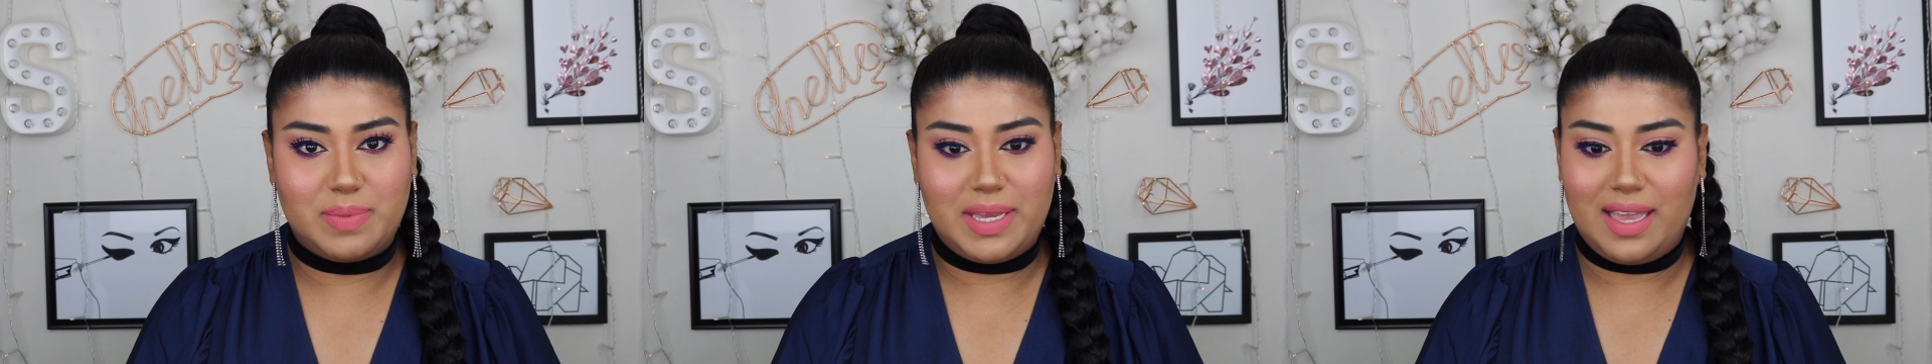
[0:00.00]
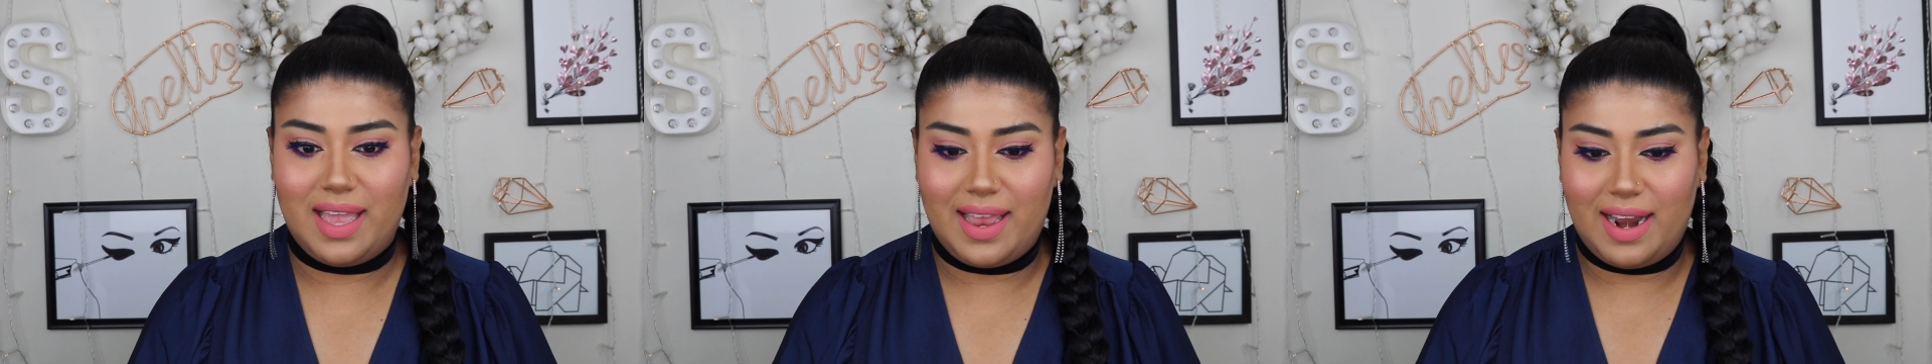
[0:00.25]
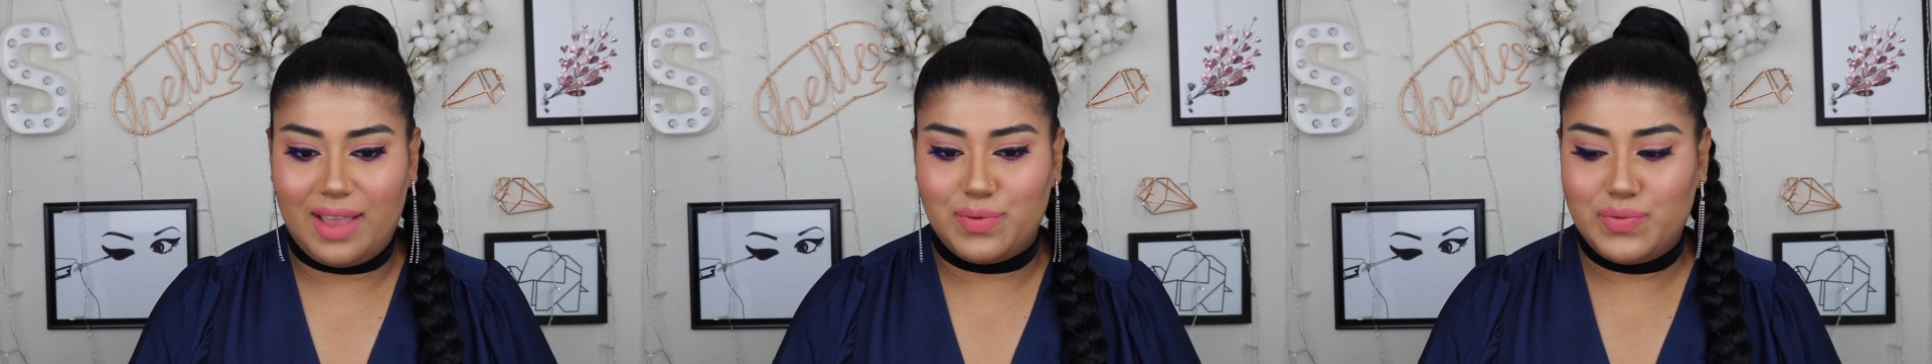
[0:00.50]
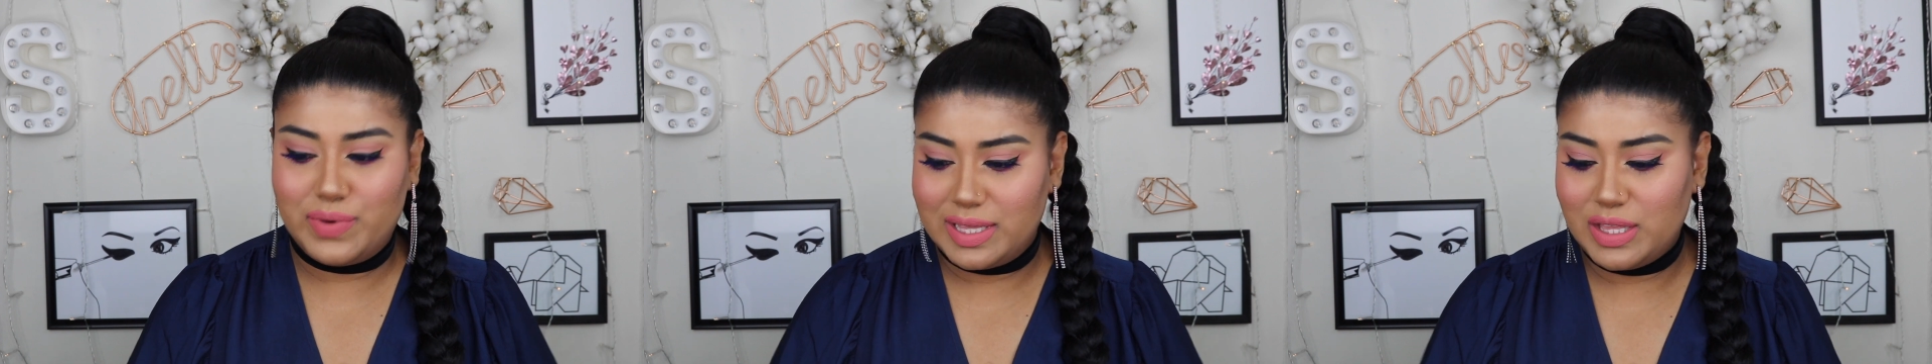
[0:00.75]
me, and I
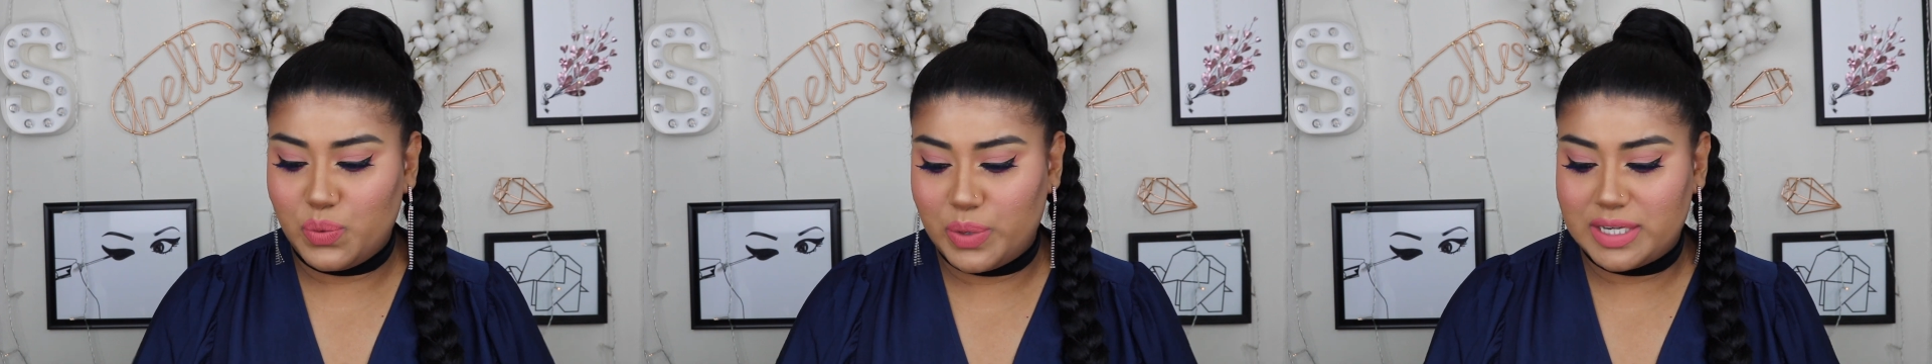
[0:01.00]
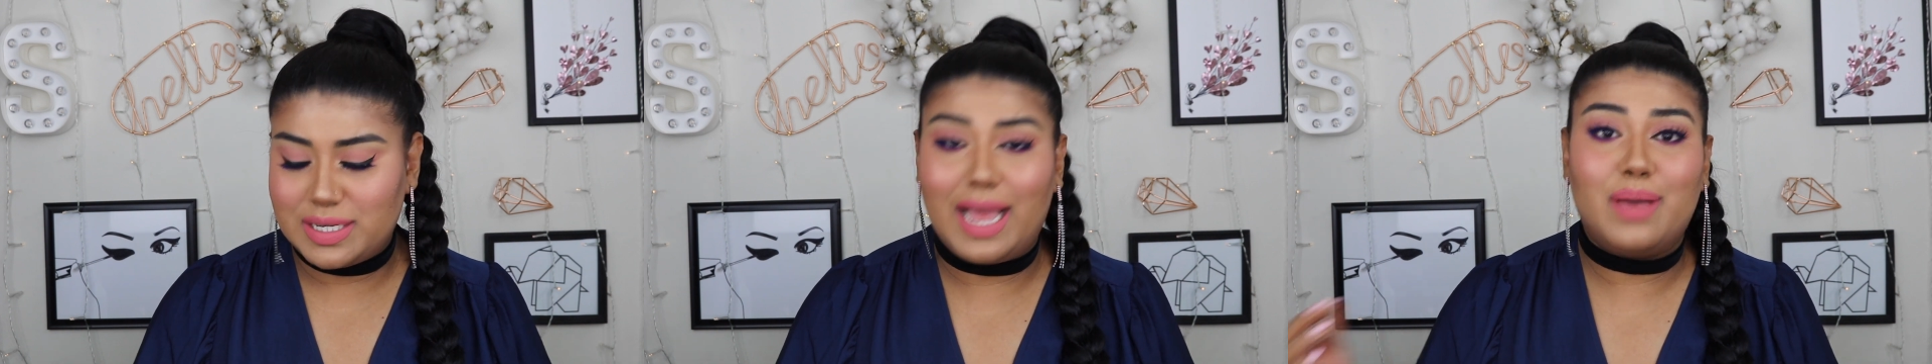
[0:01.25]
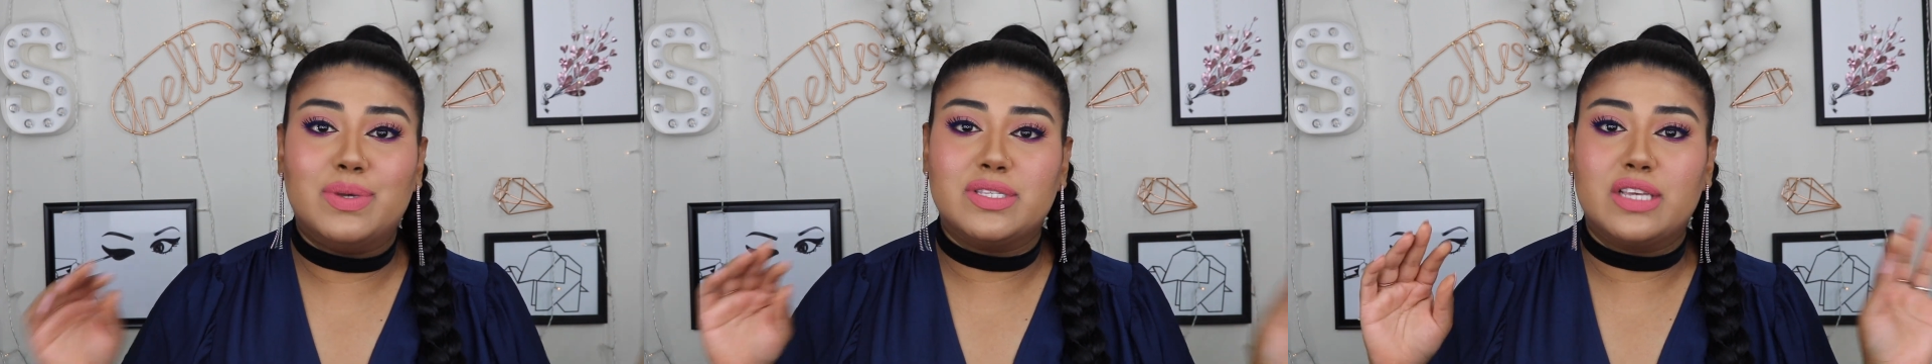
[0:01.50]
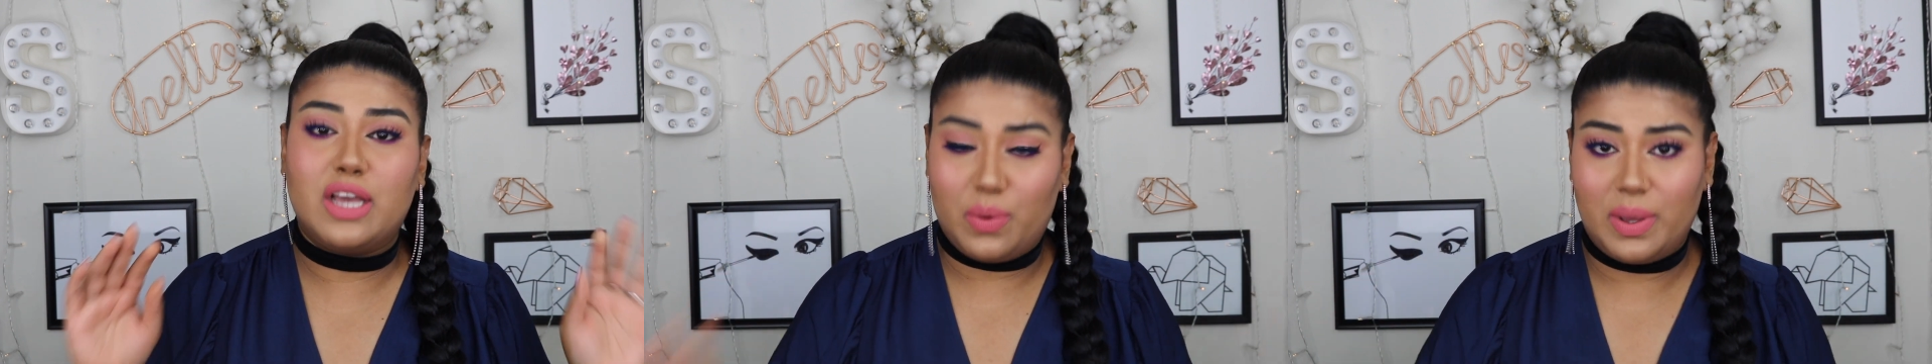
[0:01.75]
really wish I was
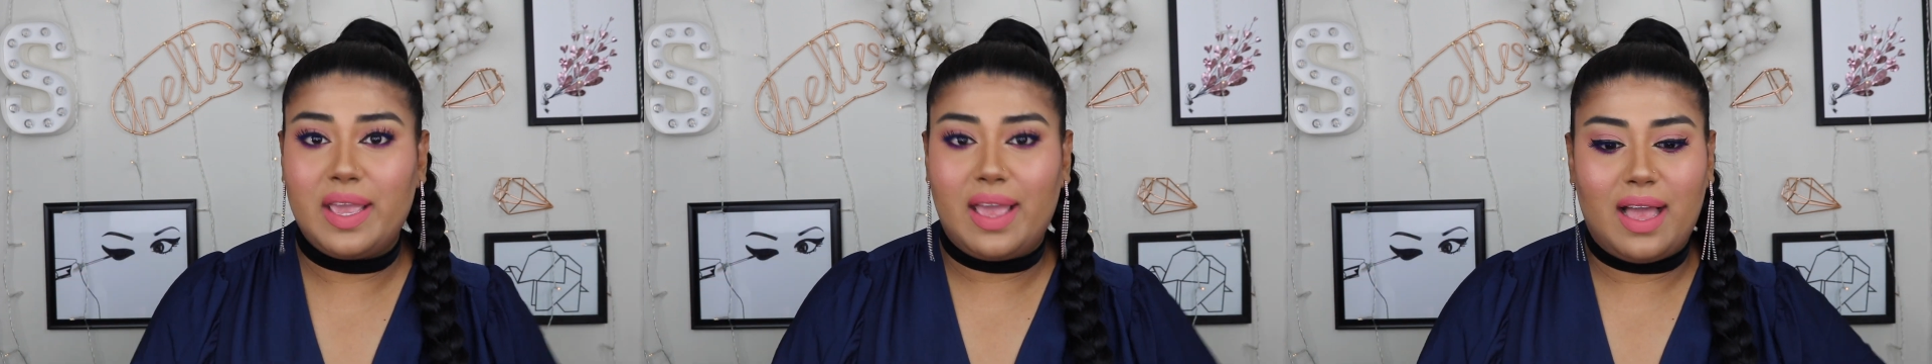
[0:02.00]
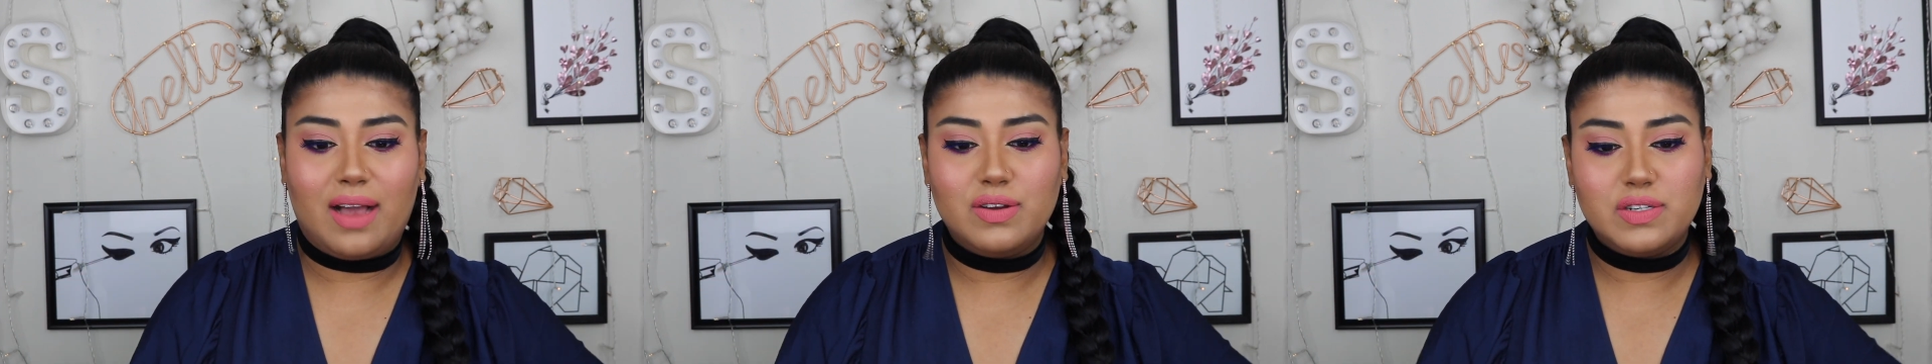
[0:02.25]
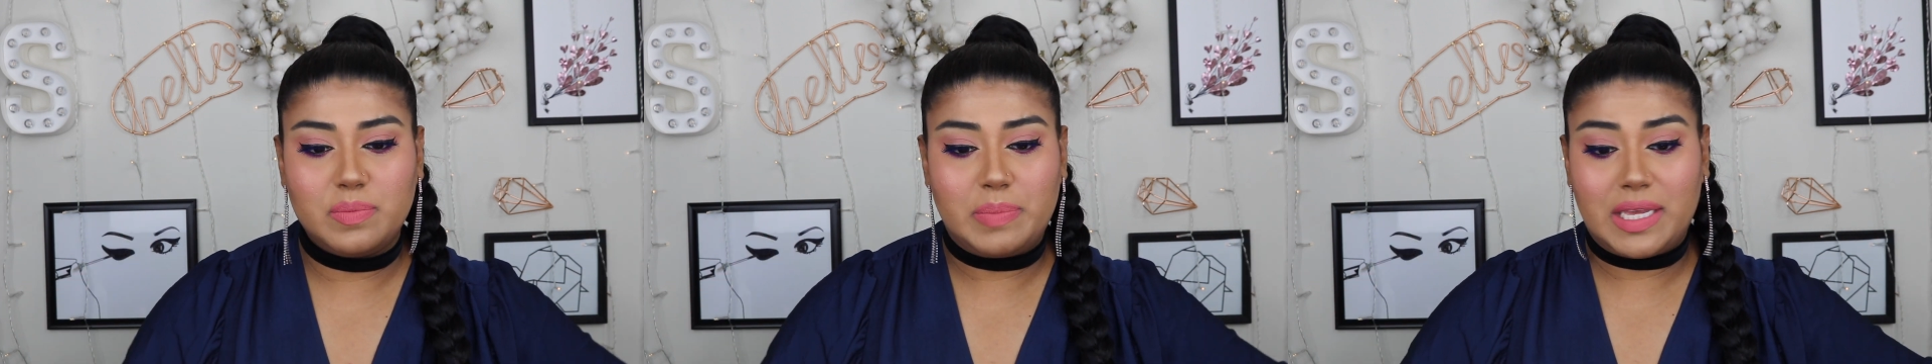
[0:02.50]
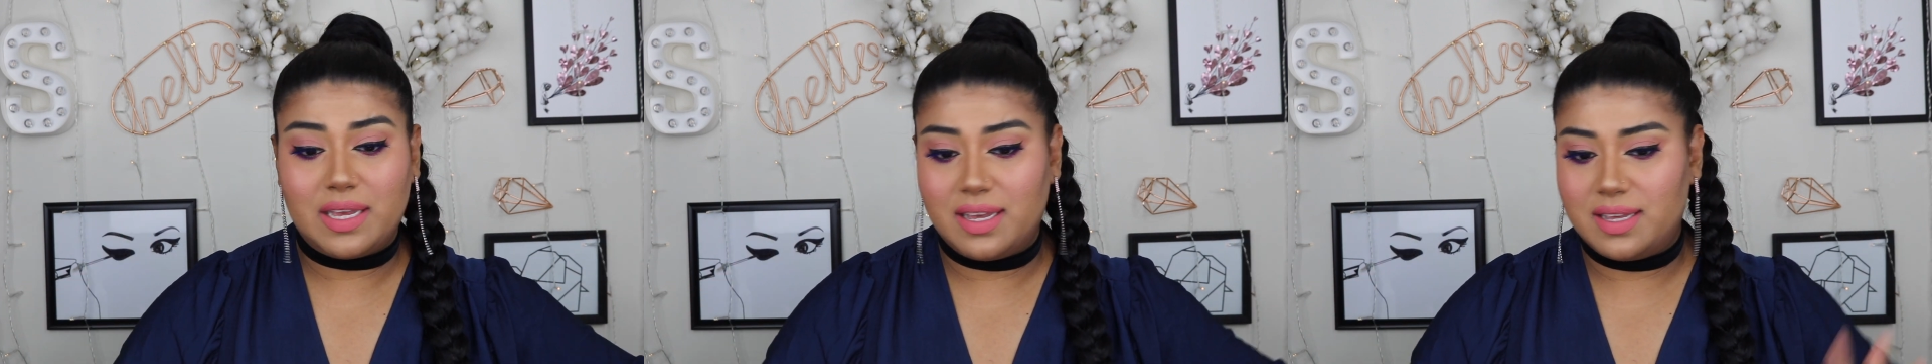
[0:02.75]
going out
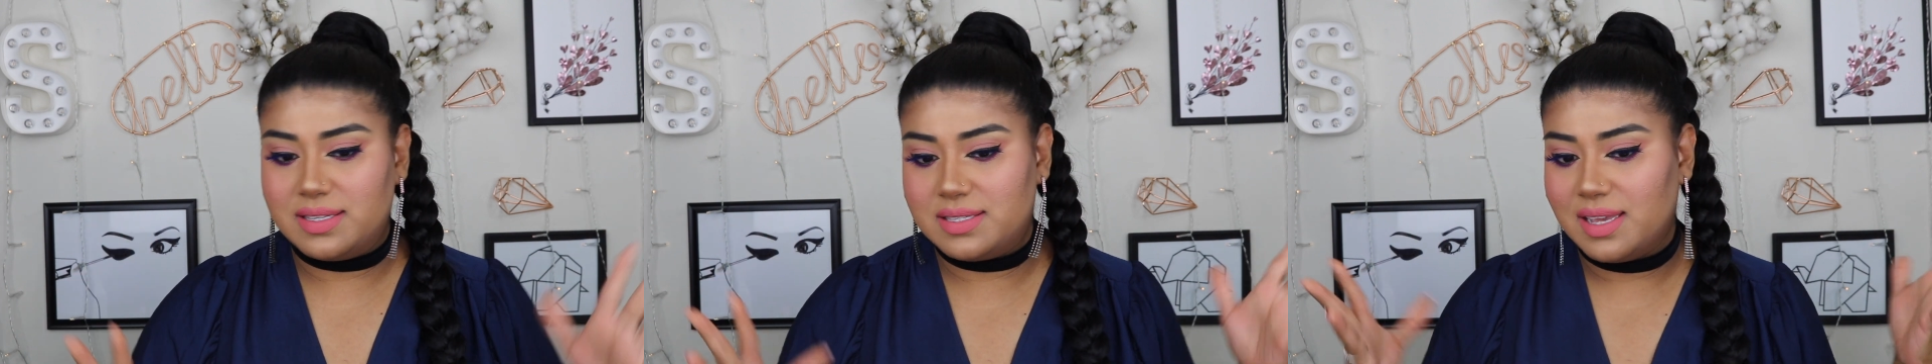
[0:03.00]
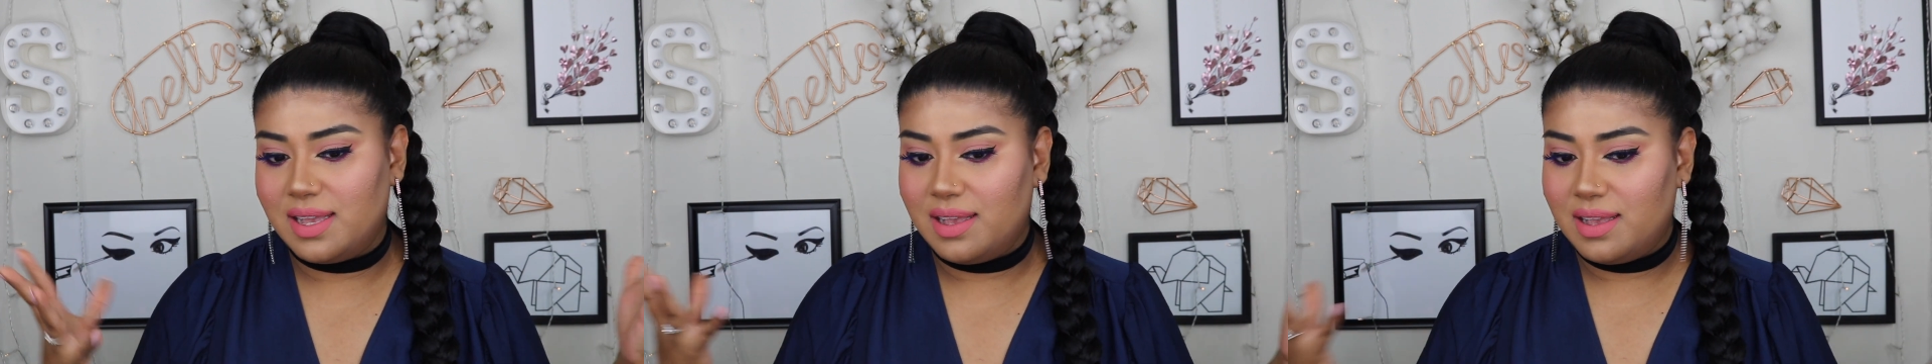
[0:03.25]
because